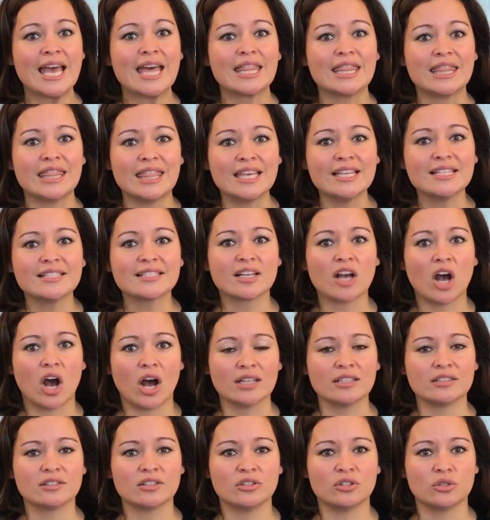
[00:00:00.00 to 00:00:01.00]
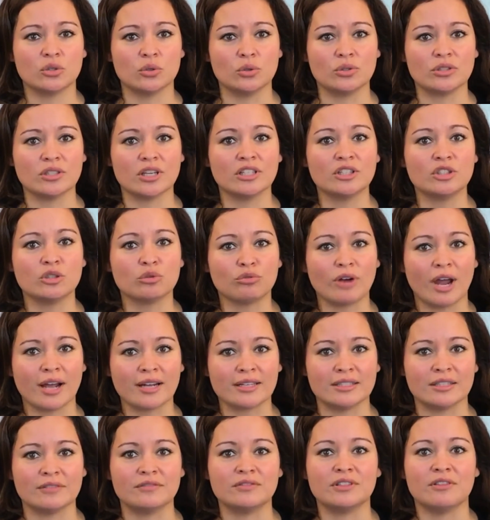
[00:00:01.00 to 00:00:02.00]
This constitutes a
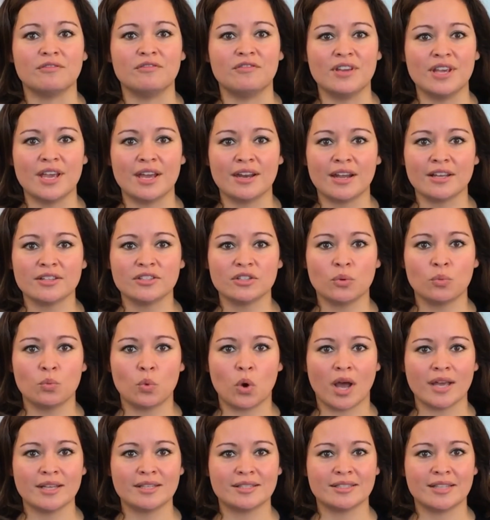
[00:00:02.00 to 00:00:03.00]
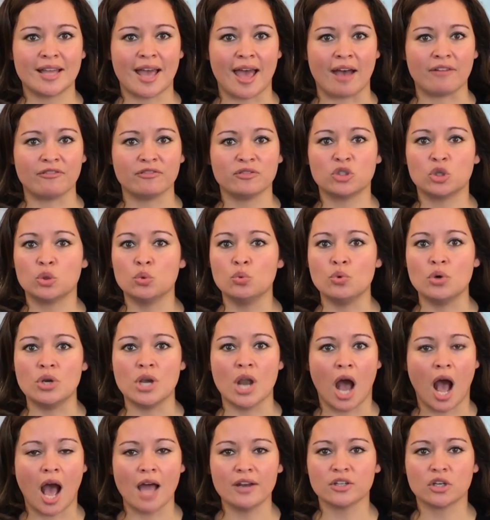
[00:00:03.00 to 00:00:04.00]
directive to VNSNY staff to
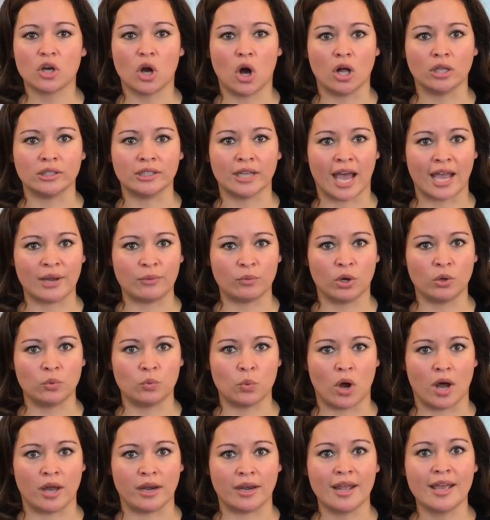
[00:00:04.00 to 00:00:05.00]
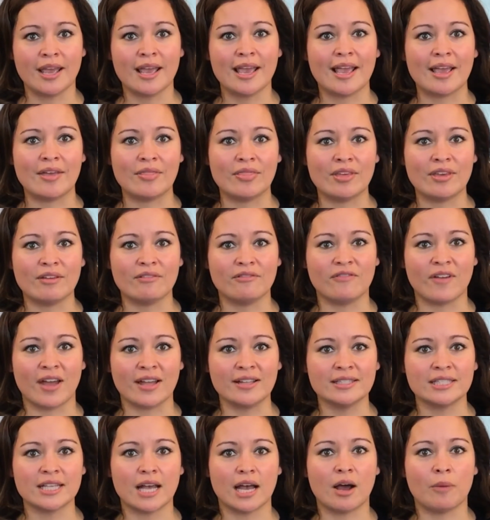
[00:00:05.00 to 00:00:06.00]
not call 911 in the
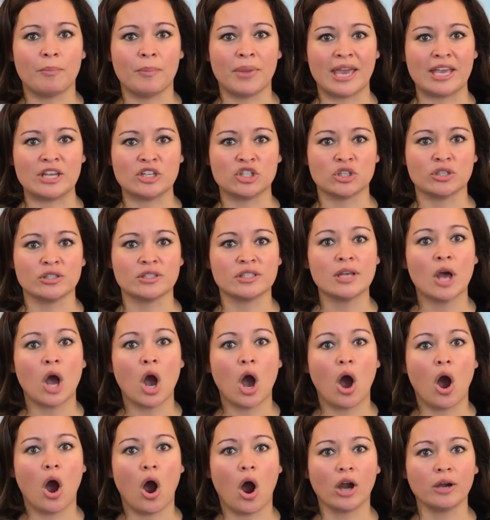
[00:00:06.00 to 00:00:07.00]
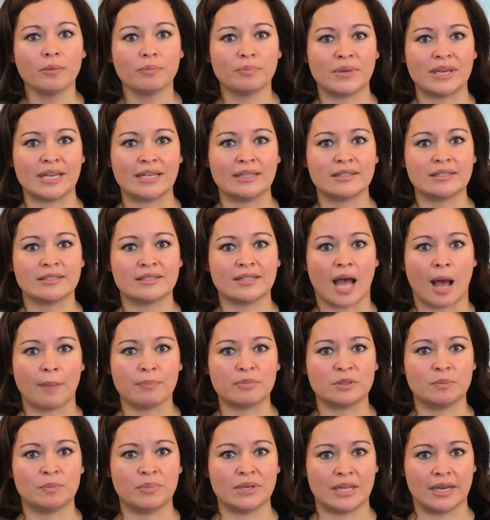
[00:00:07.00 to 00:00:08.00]
event a patient's heartbeat
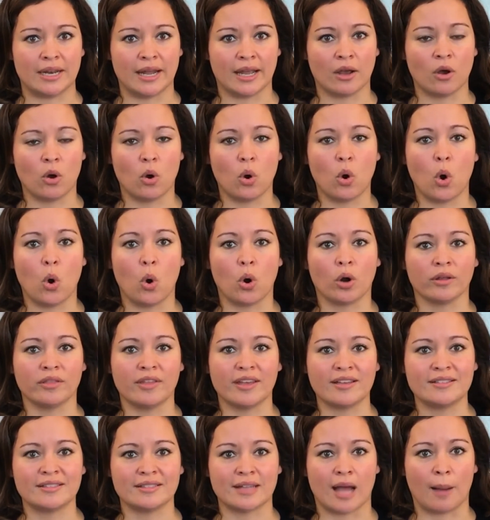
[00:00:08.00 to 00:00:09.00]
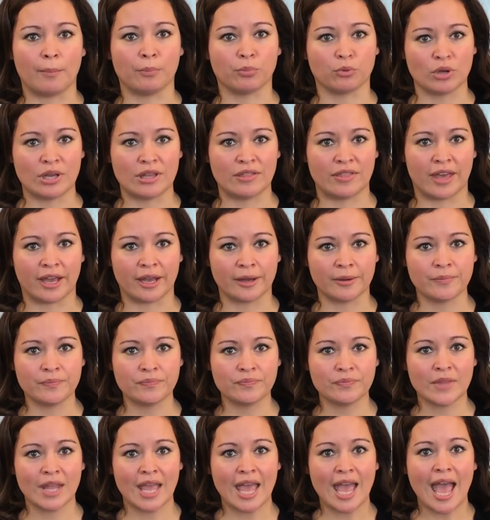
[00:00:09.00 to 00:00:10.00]
stops beating or they stop breathing.
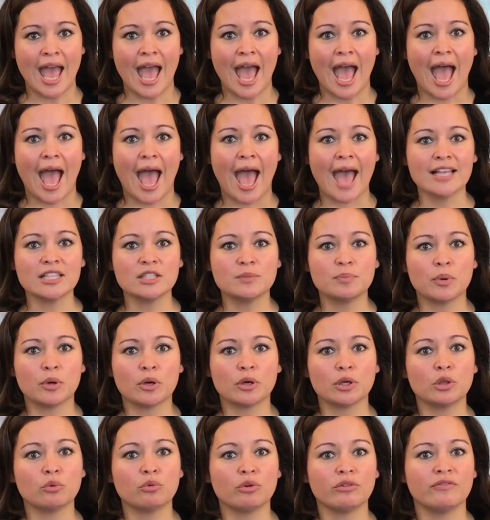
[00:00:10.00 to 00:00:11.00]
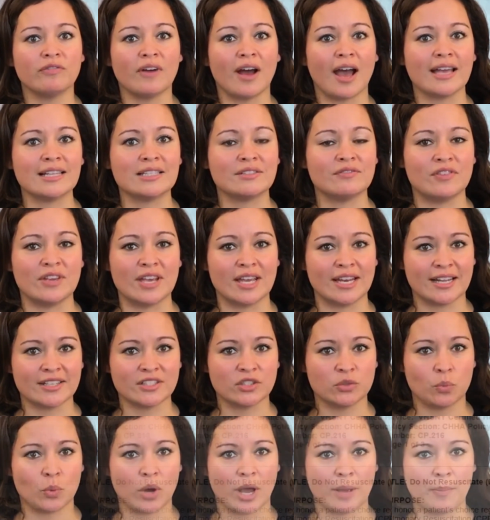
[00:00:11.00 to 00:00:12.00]
As per the revised
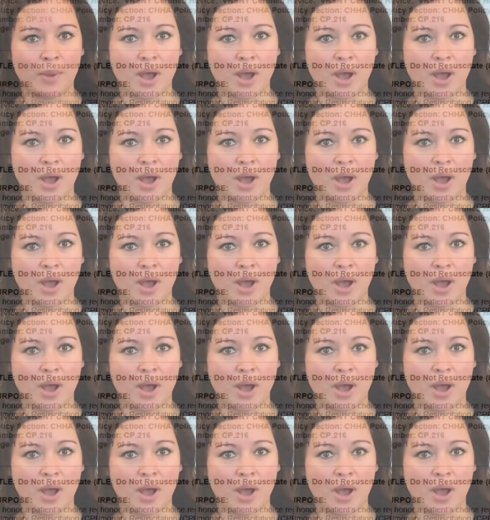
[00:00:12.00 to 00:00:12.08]
VNSNY